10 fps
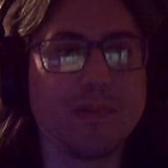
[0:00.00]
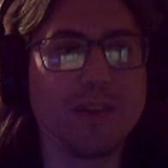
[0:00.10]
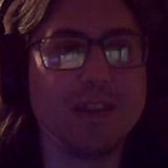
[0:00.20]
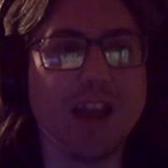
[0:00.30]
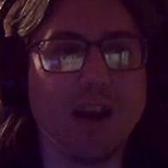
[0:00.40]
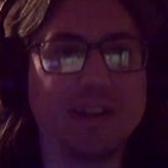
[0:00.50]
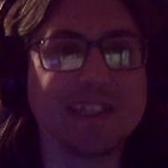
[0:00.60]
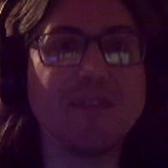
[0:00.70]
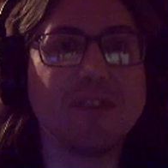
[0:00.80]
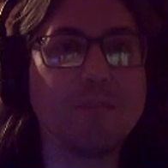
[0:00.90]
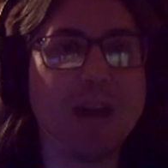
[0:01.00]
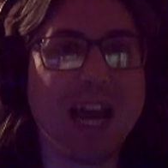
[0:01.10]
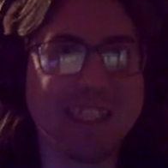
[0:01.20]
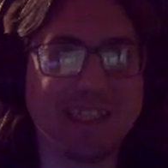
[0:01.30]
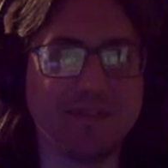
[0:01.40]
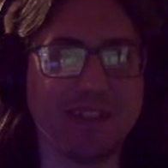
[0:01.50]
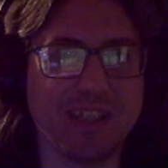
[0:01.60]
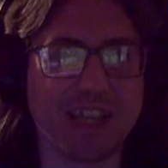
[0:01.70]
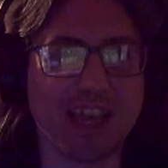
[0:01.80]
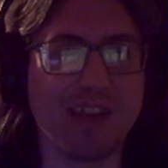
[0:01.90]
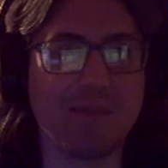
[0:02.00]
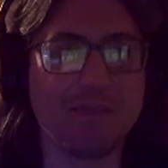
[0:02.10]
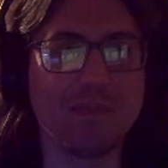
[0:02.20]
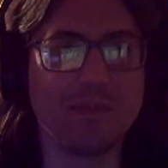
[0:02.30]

No, it's every passive in the game.